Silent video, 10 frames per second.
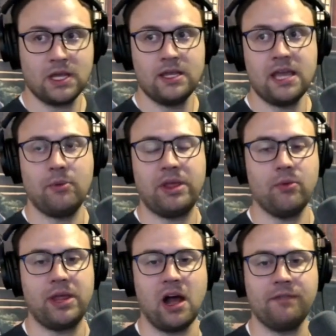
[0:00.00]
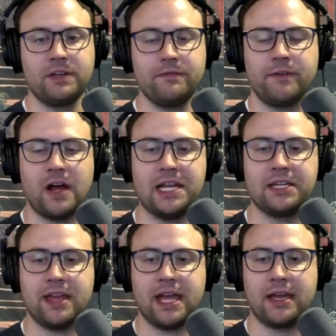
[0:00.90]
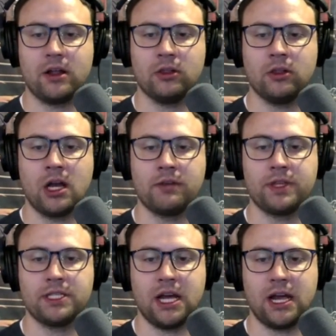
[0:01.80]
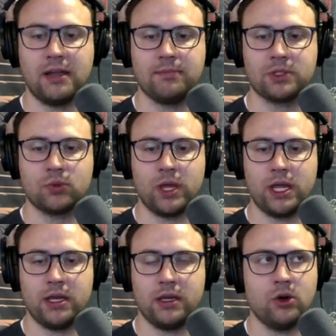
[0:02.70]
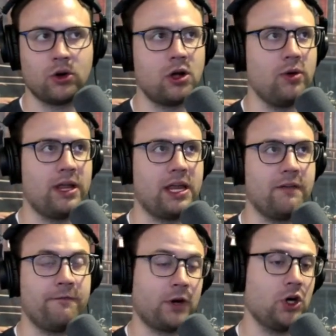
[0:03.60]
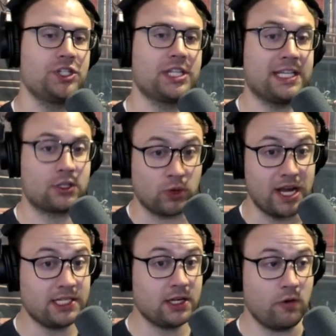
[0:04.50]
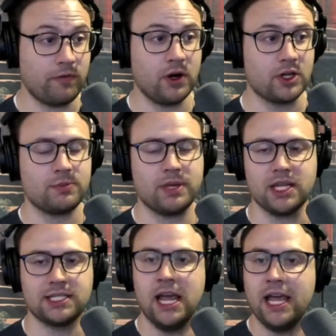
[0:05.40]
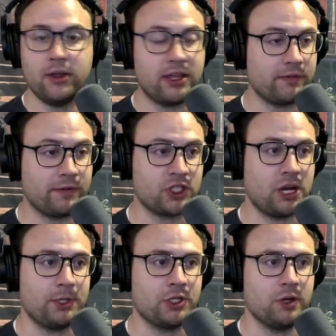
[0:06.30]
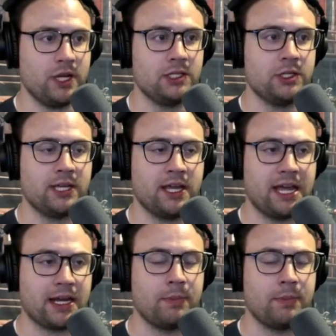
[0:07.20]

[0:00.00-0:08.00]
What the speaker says: Yeah, we often find that a lot of the times when you're going first, it's great to go first because you get the first opportunity to attack.